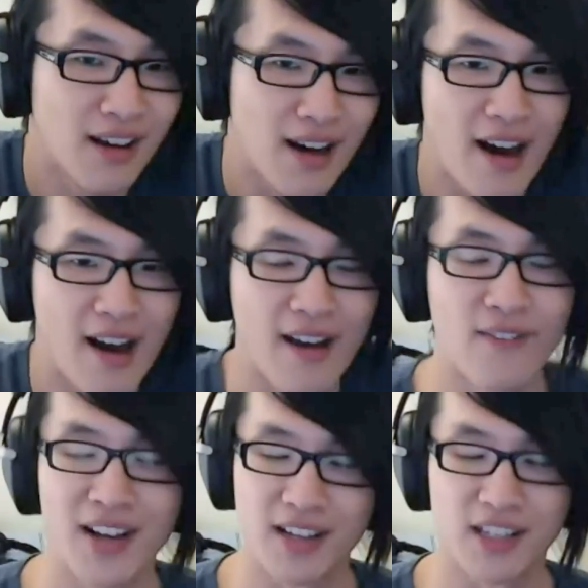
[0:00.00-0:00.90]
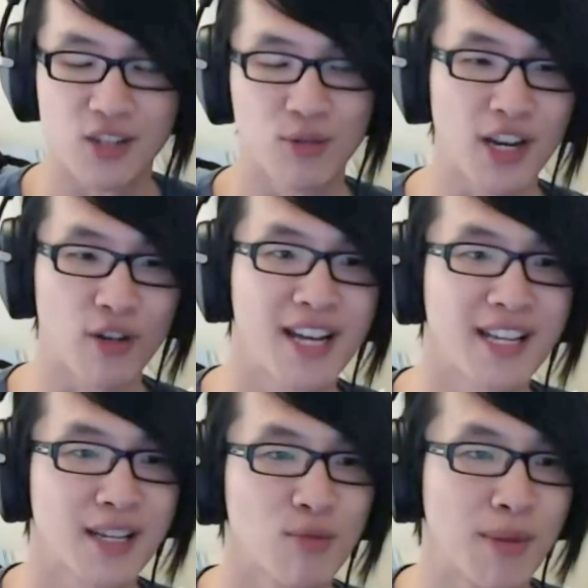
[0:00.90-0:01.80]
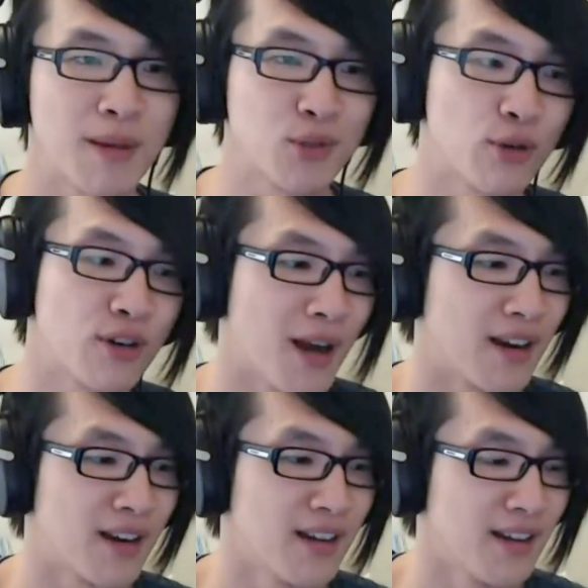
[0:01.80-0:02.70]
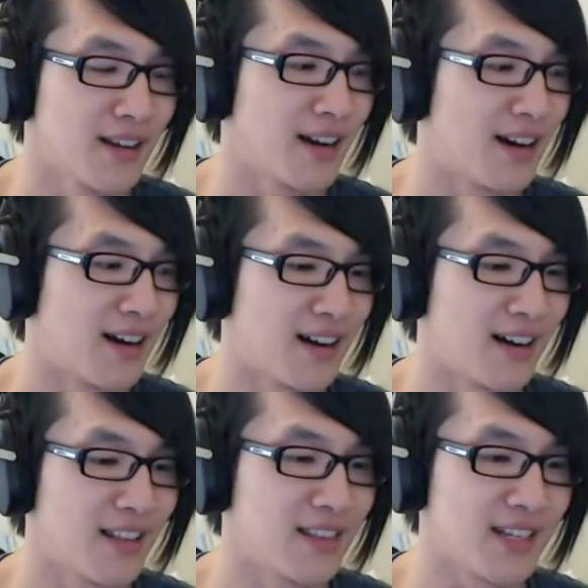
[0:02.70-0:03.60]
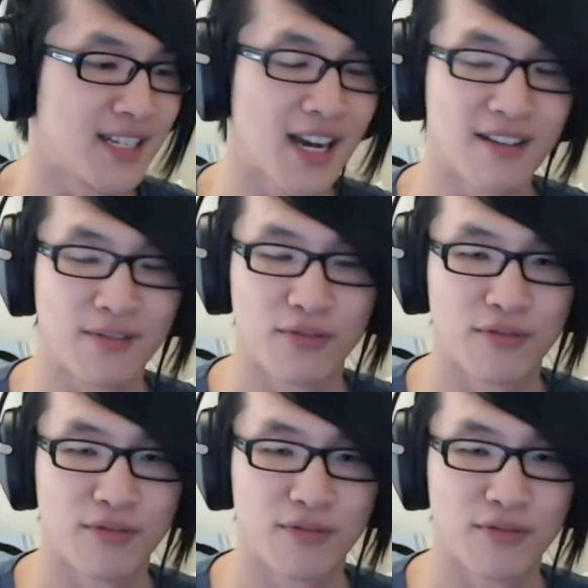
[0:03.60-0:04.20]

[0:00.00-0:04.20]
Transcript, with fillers: I find it, it's really crazy when people talk about uh, these kind of